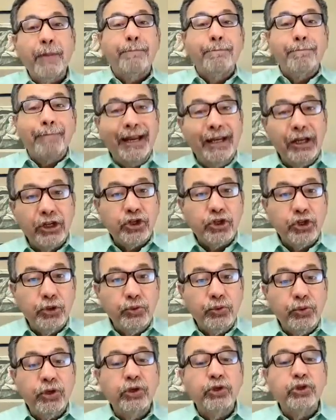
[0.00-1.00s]
minus
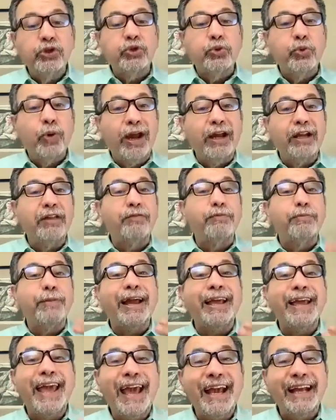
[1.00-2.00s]
2 squared, if
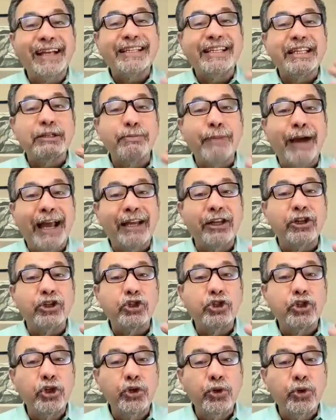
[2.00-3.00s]
my x is minus
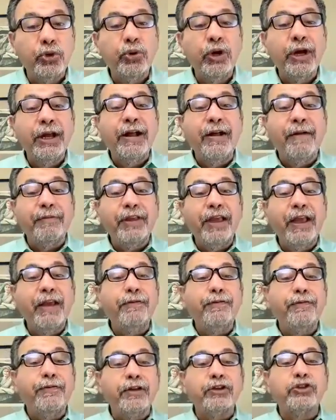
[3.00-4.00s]
2,
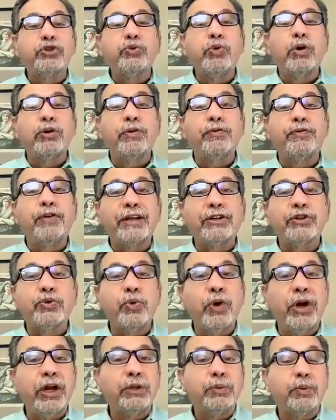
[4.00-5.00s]
if square root of x
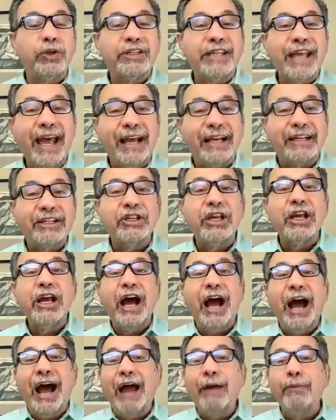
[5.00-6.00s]
squared was x,
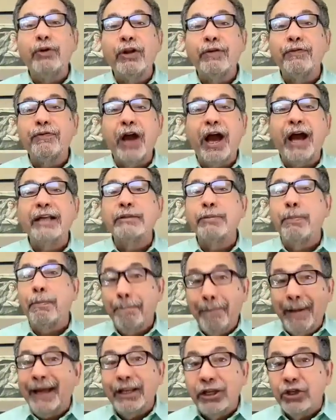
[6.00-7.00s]
I would have got
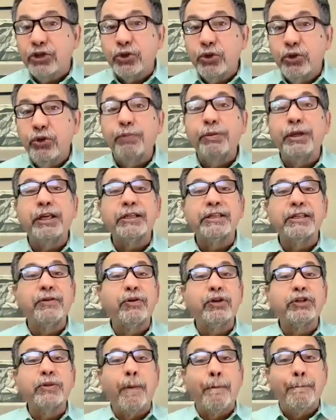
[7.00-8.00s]
minus 2 because it
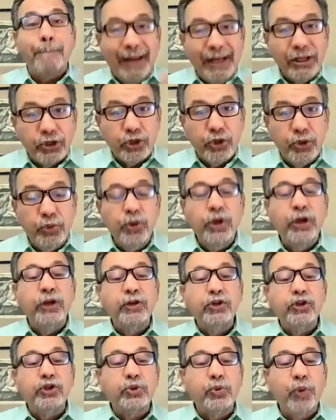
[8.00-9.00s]
was minus 2
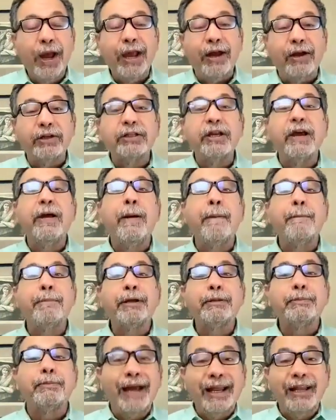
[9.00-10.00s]
squared.
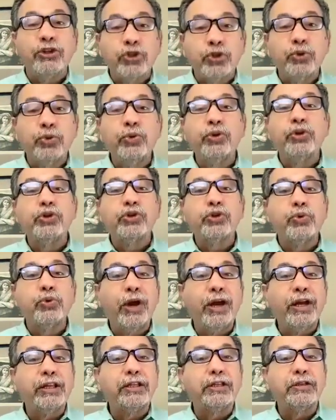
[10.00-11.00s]
But minus 2
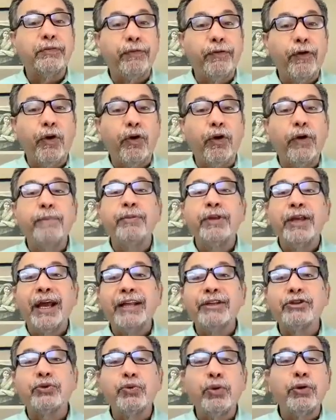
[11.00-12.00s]
squared is 4,
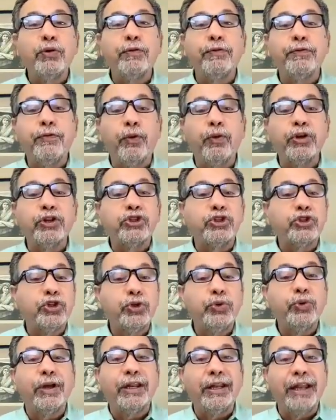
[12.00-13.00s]
and square root of 4 is
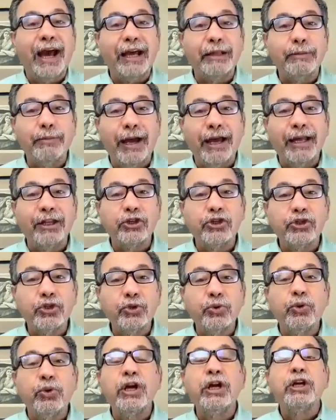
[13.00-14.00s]
2 and not minus
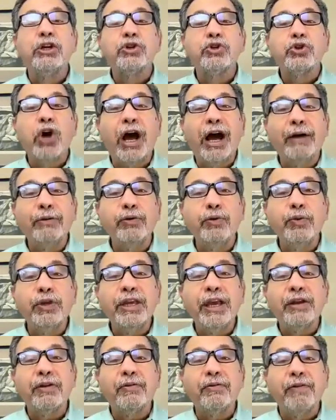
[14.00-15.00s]
2. So how do we
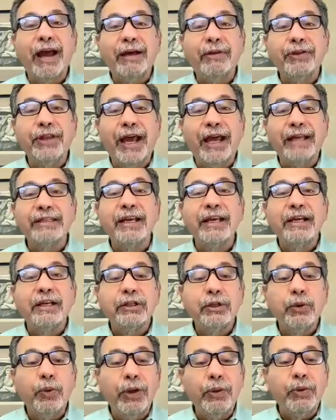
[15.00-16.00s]
get around that?
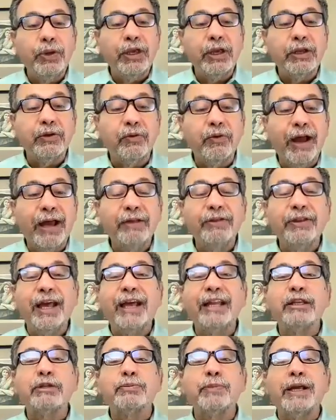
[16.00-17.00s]
The way we get around
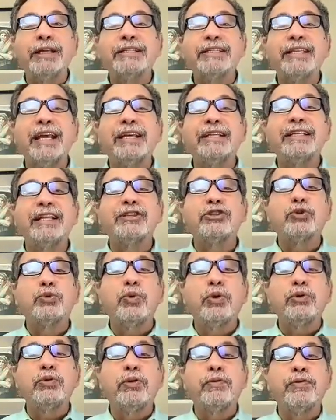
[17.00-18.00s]
that is by saying that
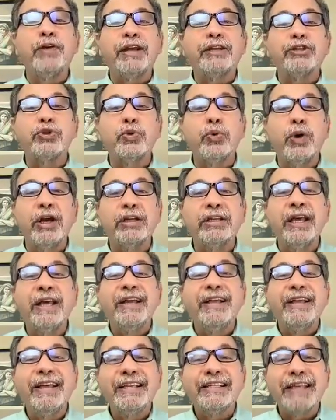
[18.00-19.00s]
square root of x squared
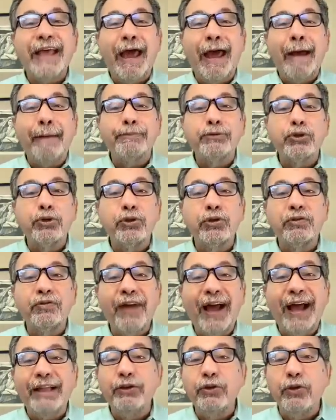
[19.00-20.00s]
is absolute
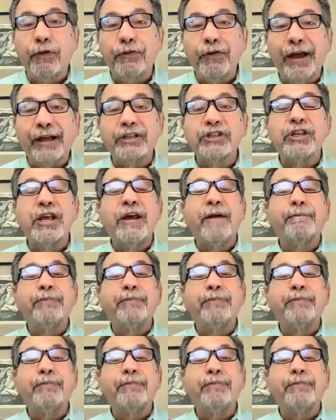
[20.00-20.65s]
value of x.